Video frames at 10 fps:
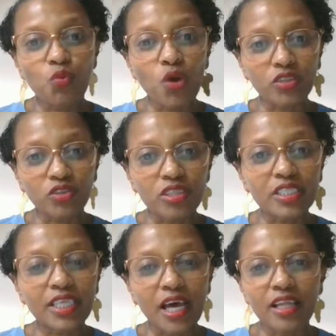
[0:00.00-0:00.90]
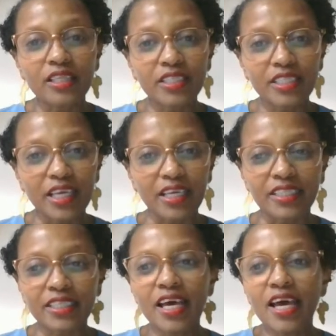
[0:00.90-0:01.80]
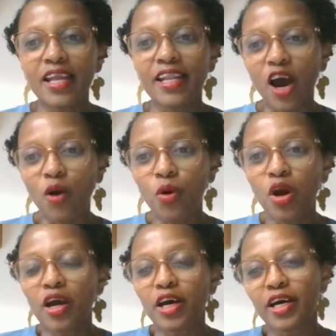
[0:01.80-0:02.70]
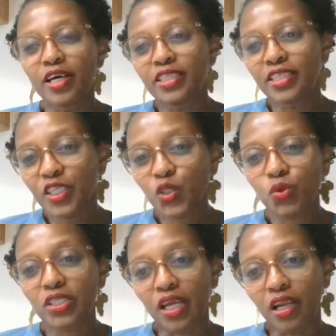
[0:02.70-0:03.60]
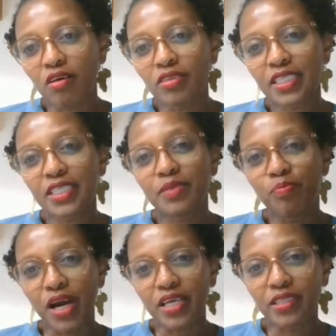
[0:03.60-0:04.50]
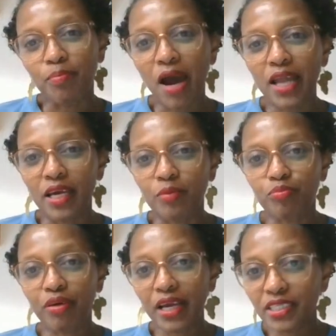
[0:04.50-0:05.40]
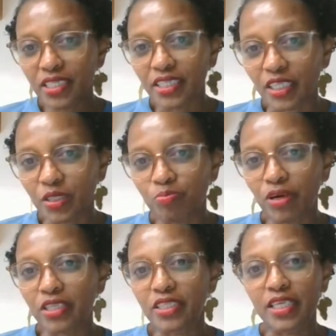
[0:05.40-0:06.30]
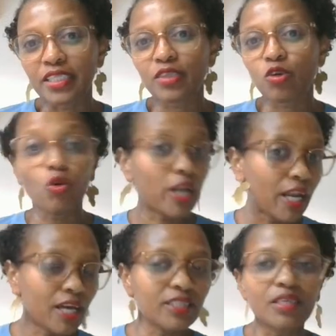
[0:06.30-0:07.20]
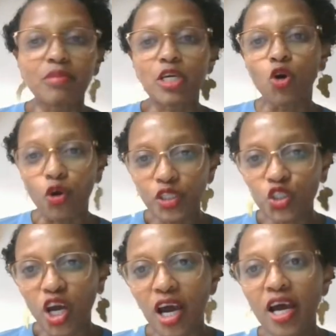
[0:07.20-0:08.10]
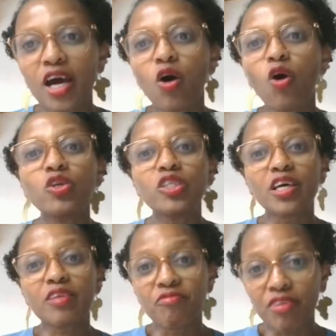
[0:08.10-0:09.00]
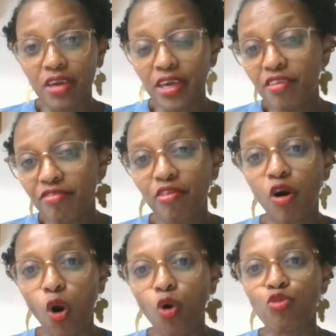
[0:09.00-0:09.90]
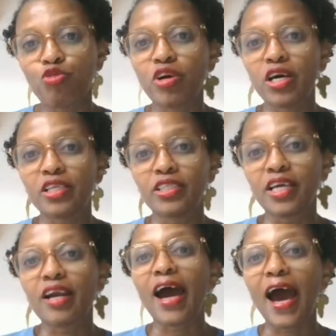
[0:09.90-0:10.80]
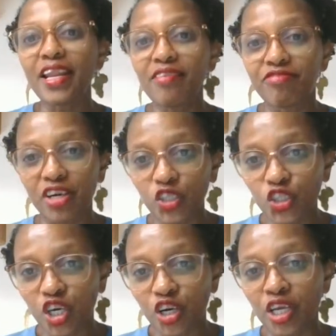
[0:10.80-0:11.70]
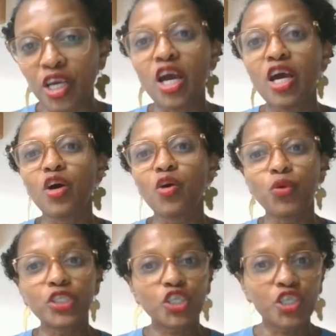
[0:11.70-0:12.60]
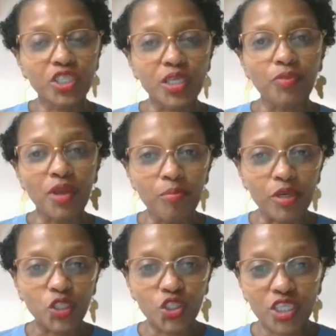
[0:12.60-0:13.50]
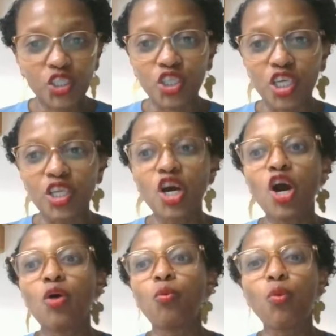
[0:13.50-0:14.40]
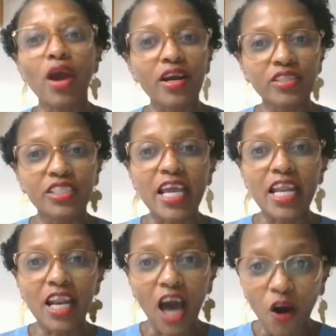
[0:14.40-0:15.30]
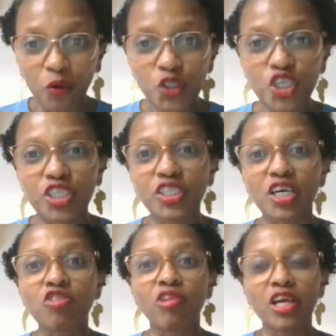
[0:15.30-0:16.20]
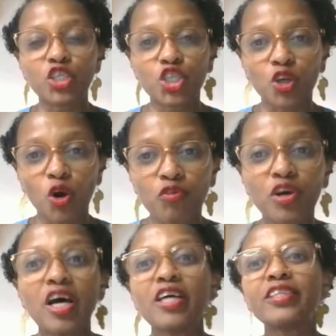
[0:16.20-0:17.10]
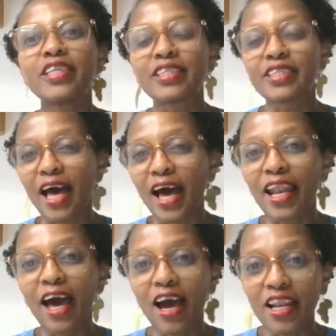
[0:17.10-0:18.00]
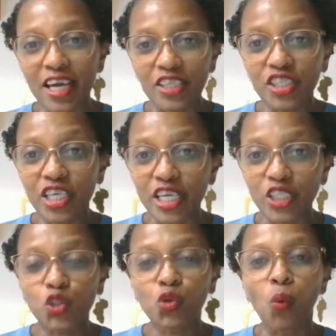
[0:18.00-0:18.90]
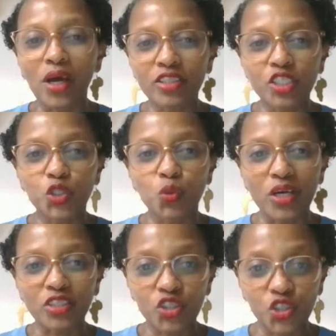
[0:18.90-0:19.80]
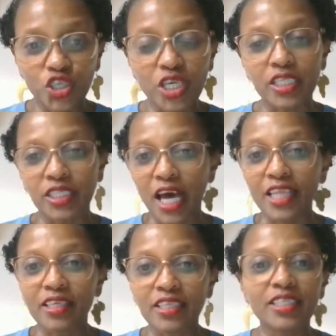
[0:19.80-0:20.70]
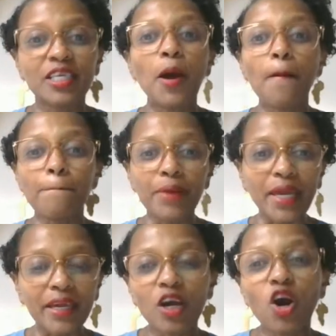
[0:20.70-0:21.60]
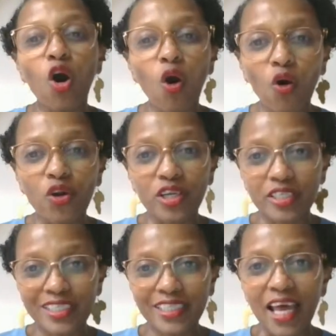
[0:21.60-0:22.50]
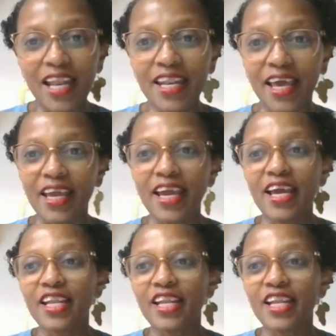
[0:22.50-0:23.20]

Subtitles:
Western Sahel states. Now, this was announced by the Malian President Colonel Assimi Goïta, on the eve of their anniversary, which is September 16, where they launched the creation of the Sahel Alliance in 2023. That is being on Sunday.